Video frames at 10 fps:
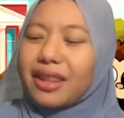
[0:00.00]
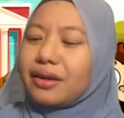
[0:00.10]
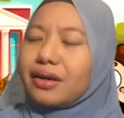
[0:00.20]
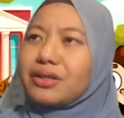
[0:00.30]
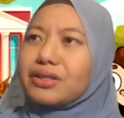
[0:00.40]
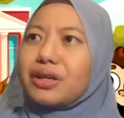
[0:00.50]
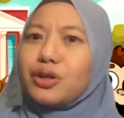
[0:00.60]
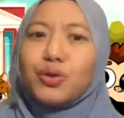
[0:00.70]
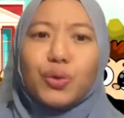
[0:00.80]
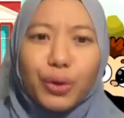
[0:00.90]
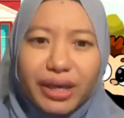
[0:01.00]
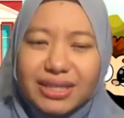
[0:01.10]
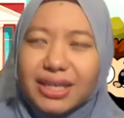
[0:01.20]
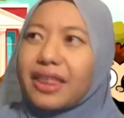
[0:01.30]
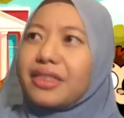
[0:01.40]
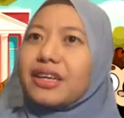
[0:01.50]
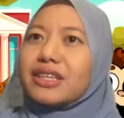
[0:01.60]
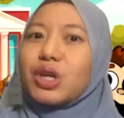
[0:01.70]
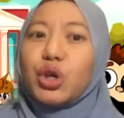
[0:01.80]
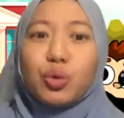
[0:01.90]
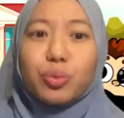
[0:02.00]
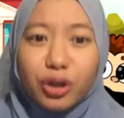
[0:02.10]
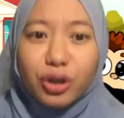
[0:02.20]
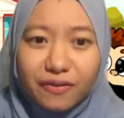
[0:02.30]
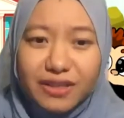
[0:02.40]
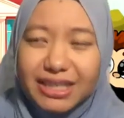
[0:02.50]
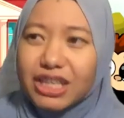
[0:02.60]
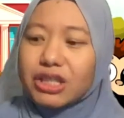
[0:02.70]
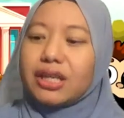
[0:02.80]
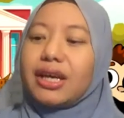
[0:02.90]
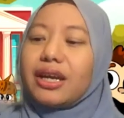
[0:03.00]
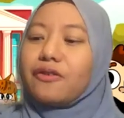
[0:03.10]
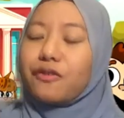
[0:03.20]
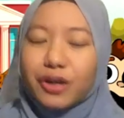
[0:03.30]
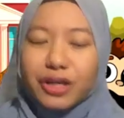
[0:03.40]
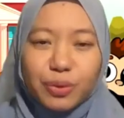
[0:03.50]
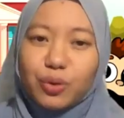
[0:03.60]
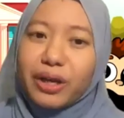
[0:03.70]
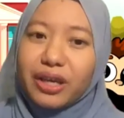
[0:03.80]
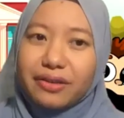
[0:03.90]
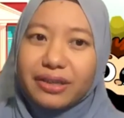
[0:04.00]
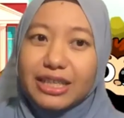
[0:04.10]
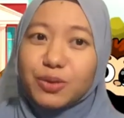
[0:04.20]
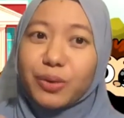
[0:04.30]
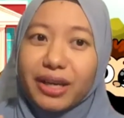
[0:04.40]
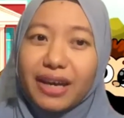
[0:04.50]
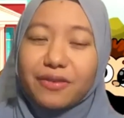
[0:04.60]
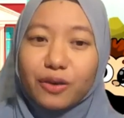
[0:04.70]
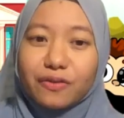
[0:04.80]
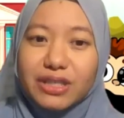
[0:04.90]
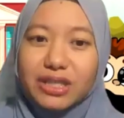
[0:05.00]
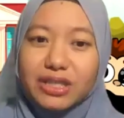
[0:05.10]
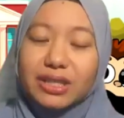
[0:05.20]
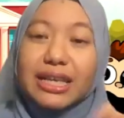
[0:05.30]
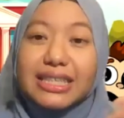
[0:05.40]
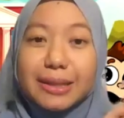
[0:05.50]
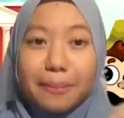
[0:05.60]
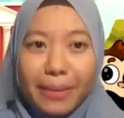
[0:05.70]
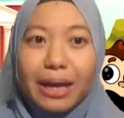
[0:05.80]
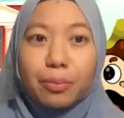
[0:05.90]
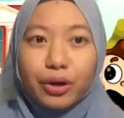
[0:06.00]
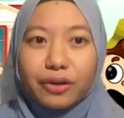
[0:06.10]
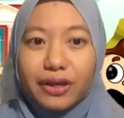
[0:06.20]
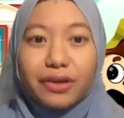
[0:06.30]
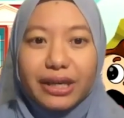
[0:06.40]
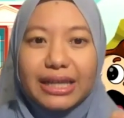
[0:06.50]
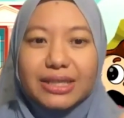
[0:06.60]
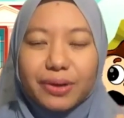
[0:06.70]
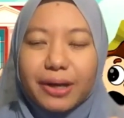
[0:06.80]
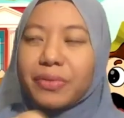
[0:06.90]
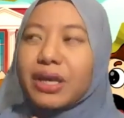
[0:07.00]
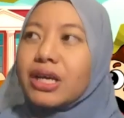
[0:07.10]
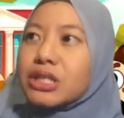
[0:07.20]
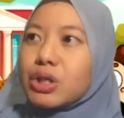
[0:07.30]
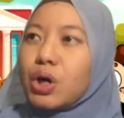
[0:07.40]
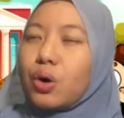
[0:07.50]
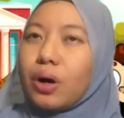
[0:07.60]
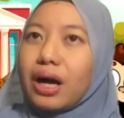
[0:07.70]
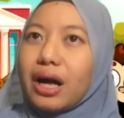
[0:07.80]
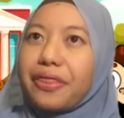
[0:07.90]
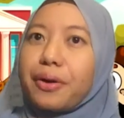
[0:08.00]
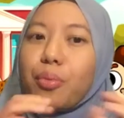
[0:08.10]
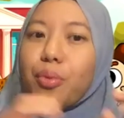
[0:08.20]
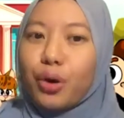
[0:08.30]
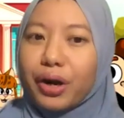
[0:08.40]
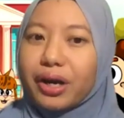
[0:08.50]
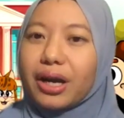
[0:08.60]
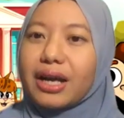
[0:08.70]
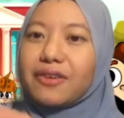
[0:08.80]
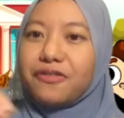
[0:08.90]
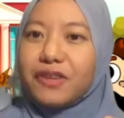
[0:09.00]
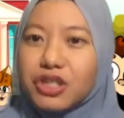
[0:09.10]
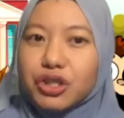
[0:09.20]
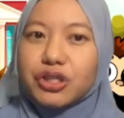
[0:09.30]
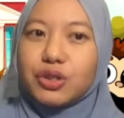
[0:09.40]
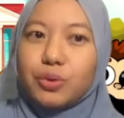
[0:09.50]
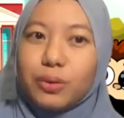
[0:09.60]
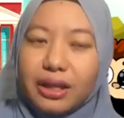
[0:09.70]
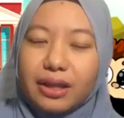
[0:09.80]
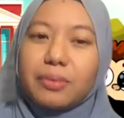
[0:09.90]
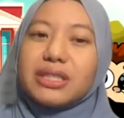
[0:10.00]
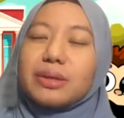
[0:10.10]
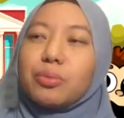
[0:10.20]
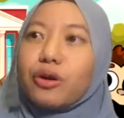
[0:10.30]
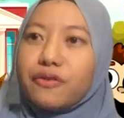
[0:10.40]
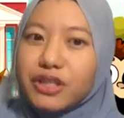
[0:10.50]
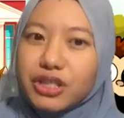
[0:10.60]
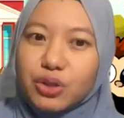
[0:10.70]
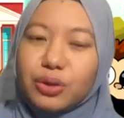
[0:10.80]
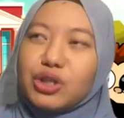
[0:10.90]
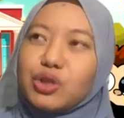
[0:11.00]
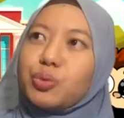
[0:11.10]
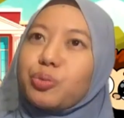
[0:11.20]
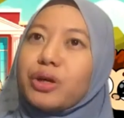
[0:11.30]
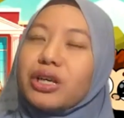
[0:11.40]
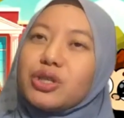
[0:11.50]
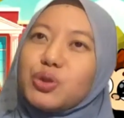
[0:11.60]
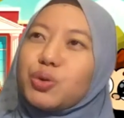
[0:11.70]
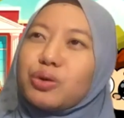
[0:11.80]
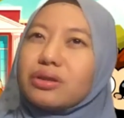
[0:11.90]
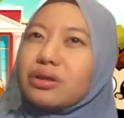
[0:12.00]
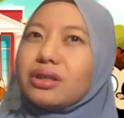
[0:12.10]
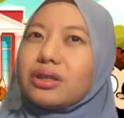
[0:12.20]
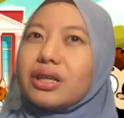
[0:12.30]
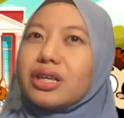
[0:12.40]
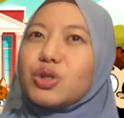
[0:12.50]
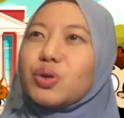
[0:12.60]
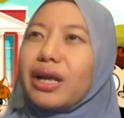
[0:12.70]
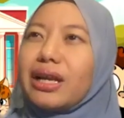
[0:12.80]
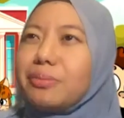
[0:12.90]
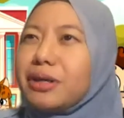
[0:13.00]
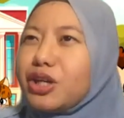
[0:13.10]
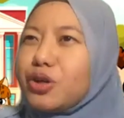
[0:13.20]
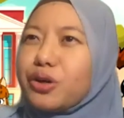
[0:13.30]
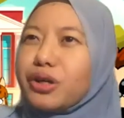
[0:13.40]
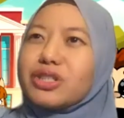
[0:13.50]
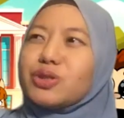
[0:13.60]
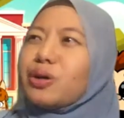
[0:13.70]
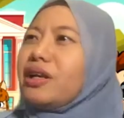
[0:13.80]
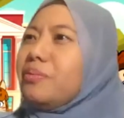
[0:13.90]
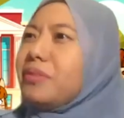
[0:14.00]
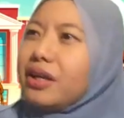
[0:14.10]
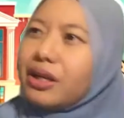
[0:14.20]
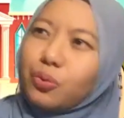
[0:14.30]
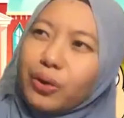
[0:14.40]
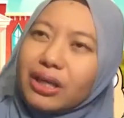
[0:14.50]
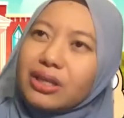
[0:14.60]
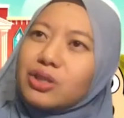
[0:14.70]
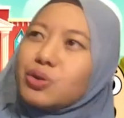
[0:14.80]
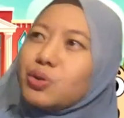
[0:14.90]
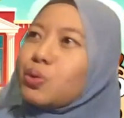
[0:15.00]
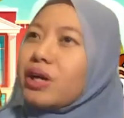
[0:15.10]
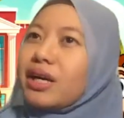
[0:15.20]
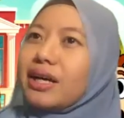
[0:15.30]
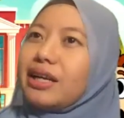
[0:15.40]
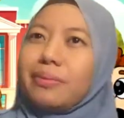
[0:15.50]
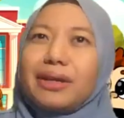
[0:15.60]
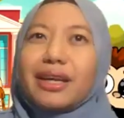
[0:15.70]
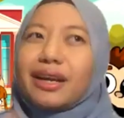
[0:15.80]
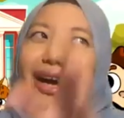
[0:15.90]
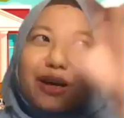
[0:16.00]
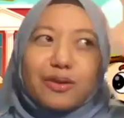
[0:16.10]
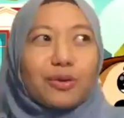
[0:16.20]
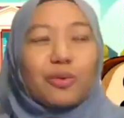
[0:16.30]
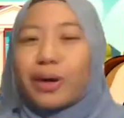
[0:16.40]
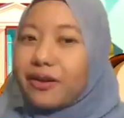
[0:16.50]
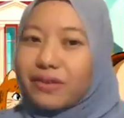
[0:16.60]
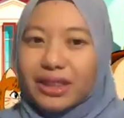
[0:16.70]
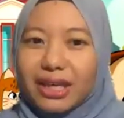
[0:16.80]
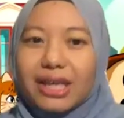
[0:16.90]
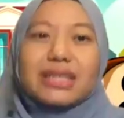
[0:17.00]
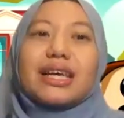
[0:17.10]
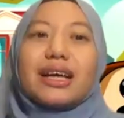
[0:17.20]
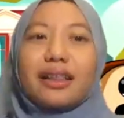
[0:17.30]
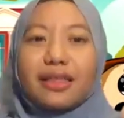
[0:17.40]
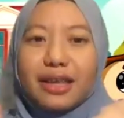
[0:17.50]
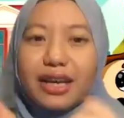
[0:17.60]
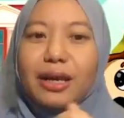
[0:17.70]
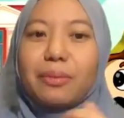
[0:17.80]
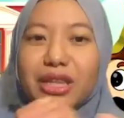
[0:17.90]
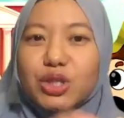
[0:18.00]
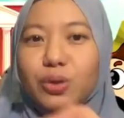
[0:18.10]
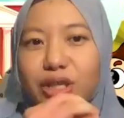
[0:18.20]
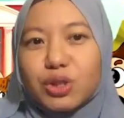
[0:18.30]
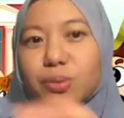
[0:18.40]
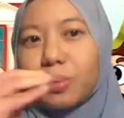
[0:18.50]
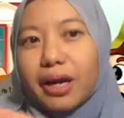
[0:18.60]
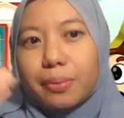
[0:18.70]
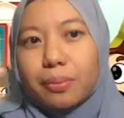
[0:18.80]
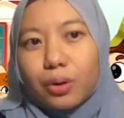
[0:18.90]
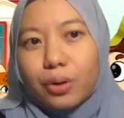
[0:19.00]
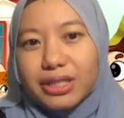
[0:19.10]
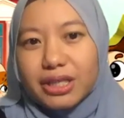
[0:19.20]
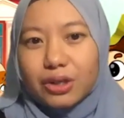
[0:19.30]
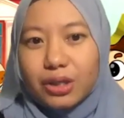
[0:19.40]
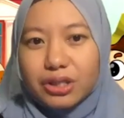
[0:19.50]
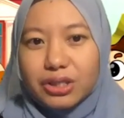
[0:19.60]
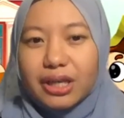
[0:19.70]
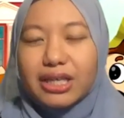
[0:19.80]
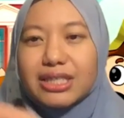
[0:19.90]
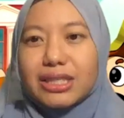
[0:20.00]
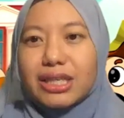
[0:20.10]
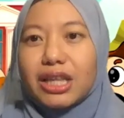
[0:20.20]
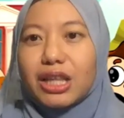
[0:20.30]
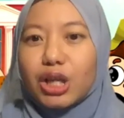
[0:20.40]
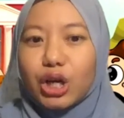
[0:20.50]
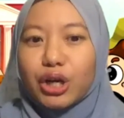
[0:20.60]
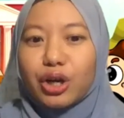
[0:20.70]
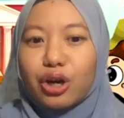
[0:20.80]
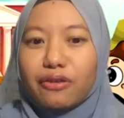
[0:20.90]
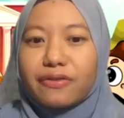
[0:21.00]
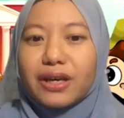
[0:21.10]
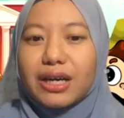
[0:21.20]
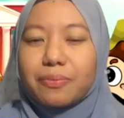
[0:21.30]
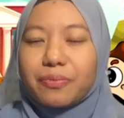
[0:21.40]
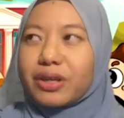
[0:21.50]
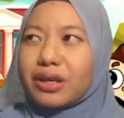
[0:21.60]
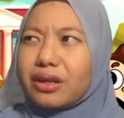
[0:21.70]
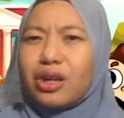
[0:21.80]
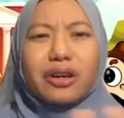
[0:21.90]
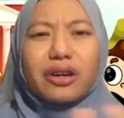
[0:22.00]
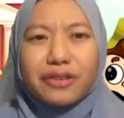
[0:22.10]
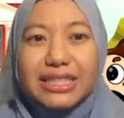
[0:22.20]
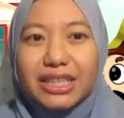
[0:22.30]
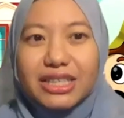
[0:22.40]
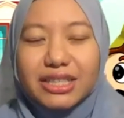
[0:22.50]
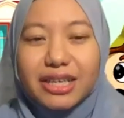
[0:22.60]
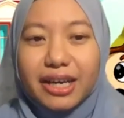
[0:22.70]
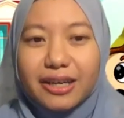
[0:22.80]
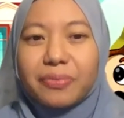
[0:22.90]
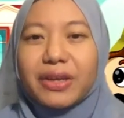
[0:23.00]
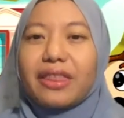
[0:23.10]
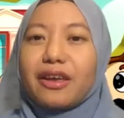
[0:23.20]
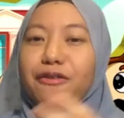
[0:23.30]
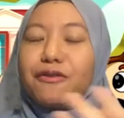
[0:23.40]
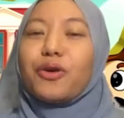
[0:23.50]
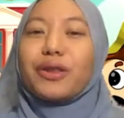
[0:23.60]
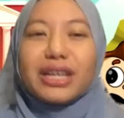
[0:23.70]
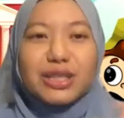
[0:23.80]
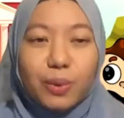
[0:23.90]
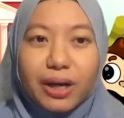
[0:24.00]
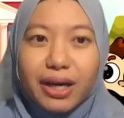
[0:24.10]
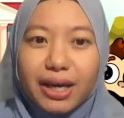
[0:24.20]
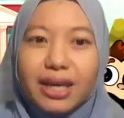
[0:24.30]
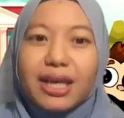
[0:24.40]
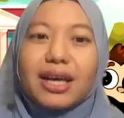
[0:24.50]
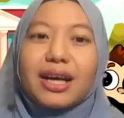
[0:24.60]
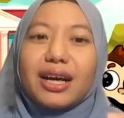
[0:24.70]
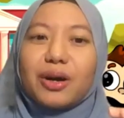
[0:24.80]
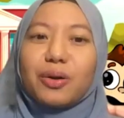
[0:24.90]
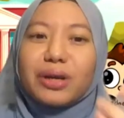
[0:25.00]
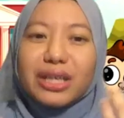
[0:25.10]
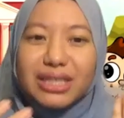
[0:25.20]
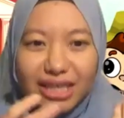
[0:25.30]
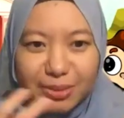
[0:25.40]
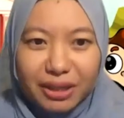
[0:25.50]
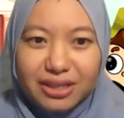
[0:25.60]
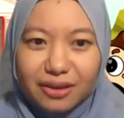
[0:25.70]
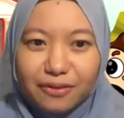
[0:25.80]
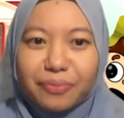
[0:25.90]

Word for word: there's noise there's human conversation and of course when you were hearing is you want to have a conversation that's the main point of hearing aids right so the more features you need that means the more features you need to to uh, to eliminate noise, to eliminate wind, to eliminate, I don't know, whatever thing, then that means you need to buy more technology. And it's mm-hmm. a lot of um, lot of research done. Therefore, that's why uh, it's expensive.